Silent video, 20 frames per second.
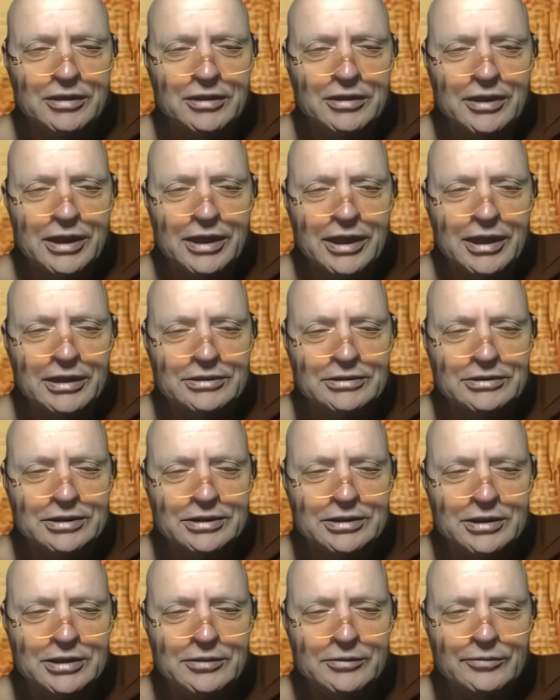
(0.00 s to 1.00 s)
that
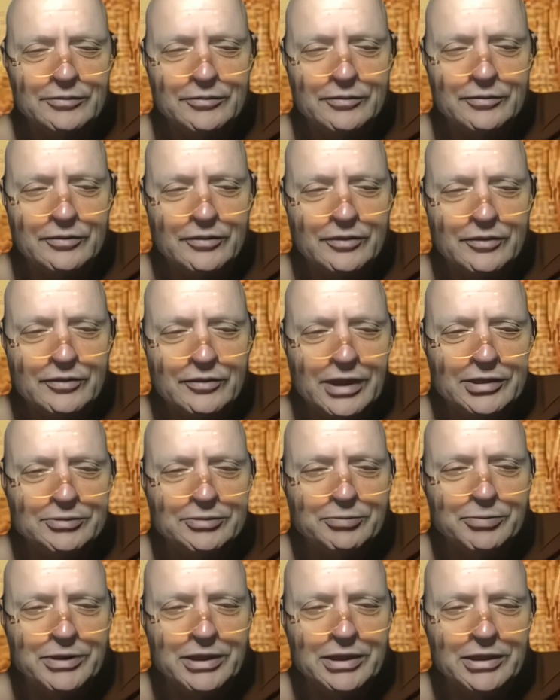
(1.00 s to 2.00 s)
um,
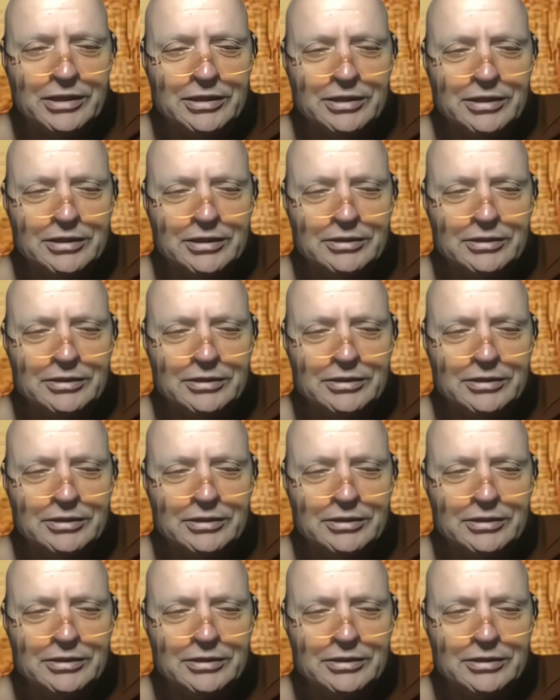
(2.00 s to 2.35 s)
there's been